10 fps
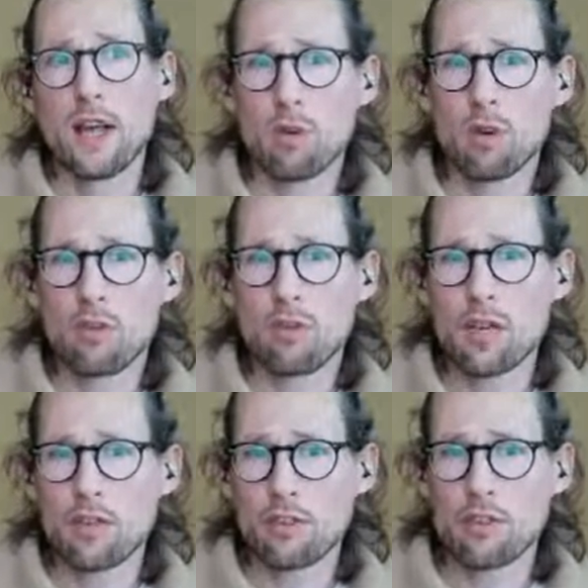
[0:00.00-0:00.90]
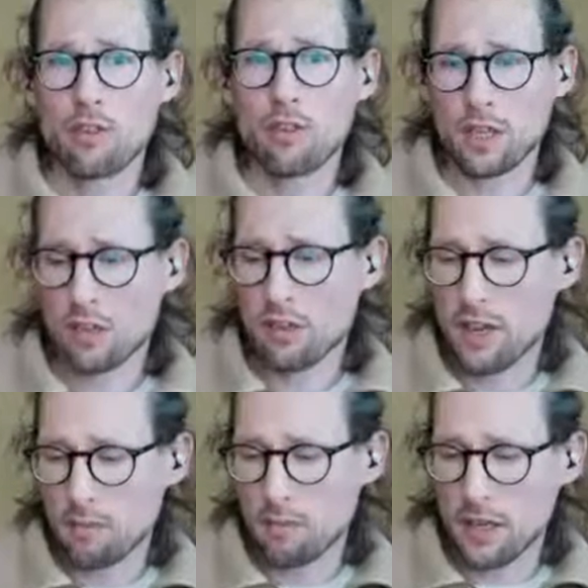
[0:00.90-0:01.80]
is that we'll create a journey
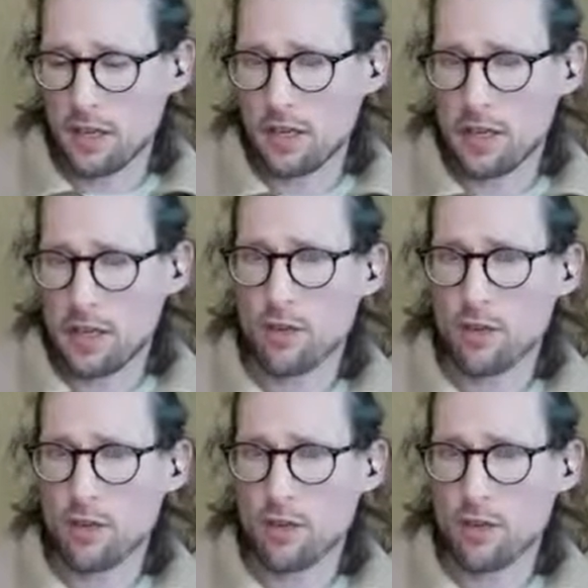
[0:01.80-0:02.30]
in a chatbot,